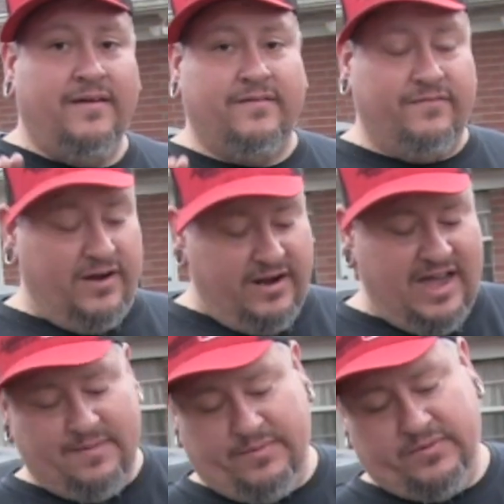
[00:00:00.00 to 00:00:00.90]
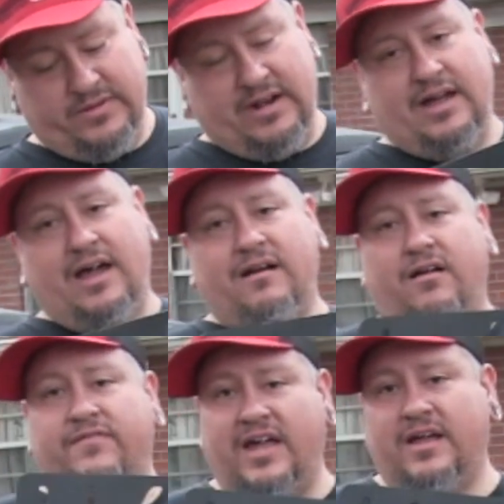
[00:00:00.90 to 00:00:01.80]
Very happy with it. I got it
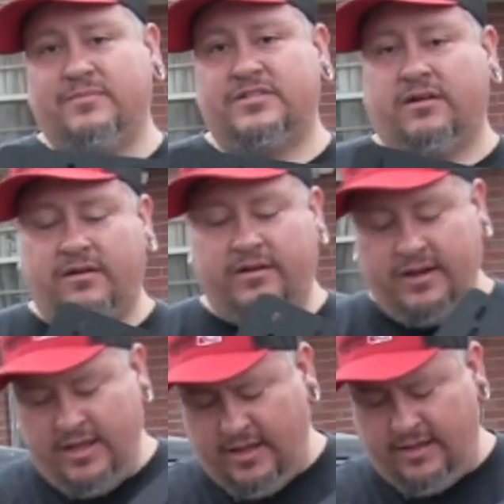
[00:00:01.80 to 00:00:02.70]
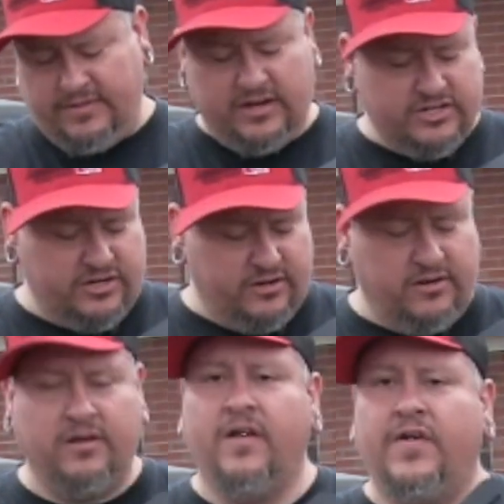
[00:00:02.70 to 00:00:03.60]
off of Amazon. I'm not
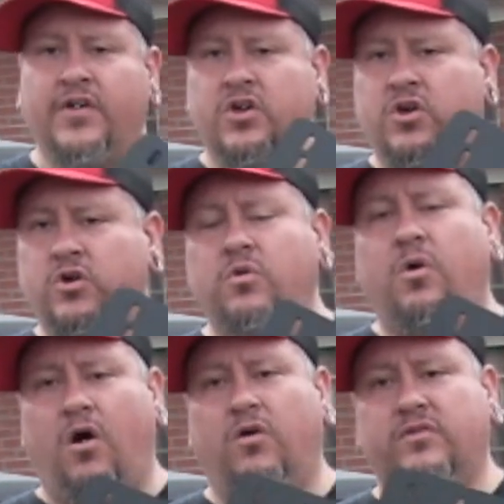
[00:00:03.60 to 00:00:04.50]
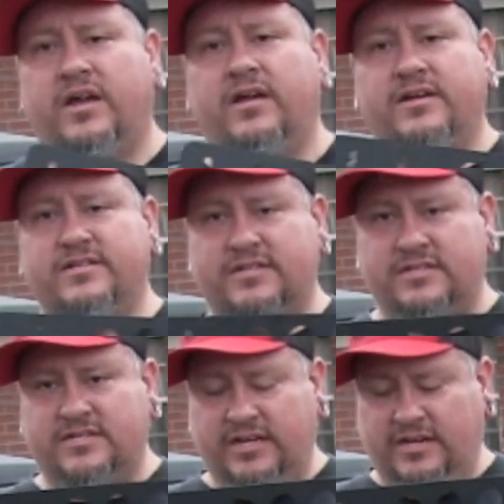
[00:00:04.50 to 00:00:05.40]
sure who all carries this
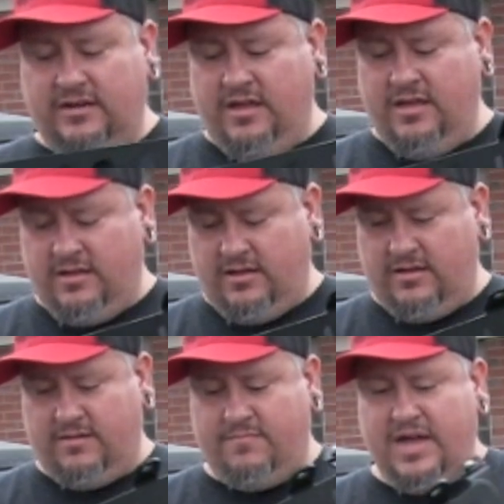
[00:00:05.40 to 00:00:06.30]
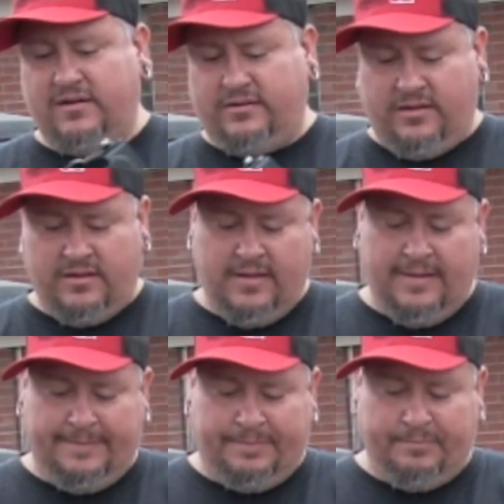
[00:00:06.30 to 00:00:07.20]
seat uh, mount,
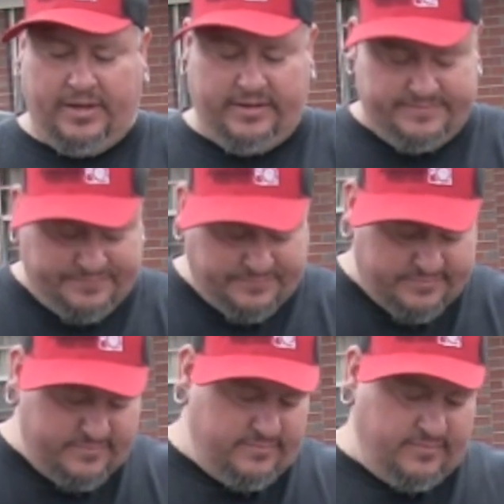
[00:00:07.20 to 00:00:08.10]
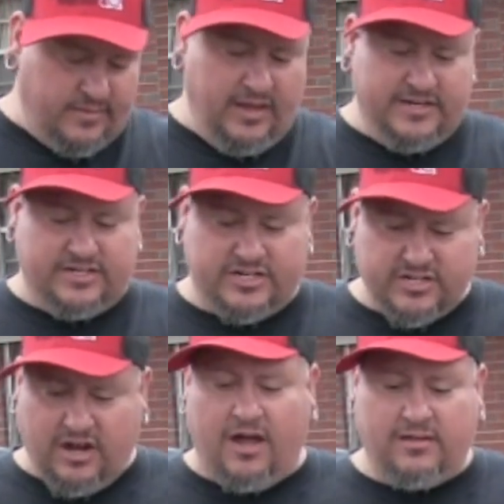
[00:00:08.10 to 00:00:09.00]
but it's a
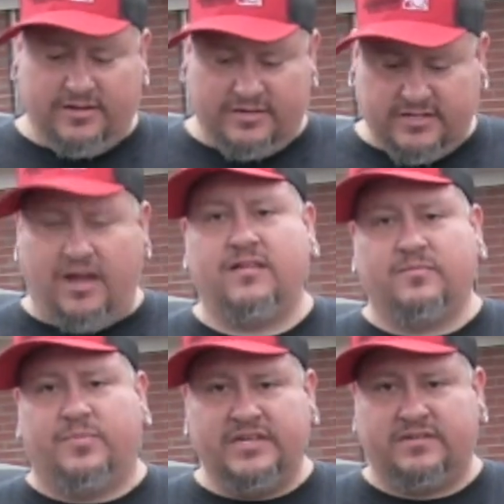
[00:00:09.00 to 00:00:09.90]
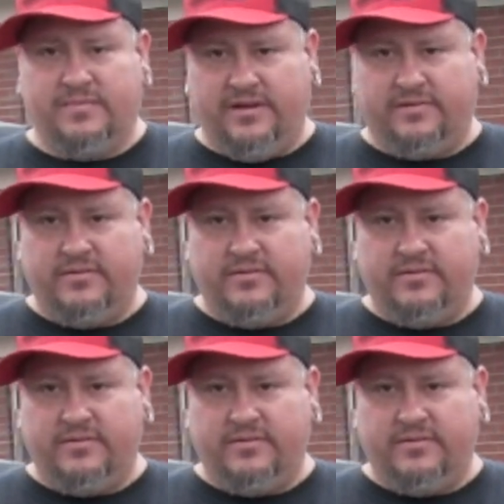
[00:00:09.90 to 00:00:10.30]
solid, solid piece of metal.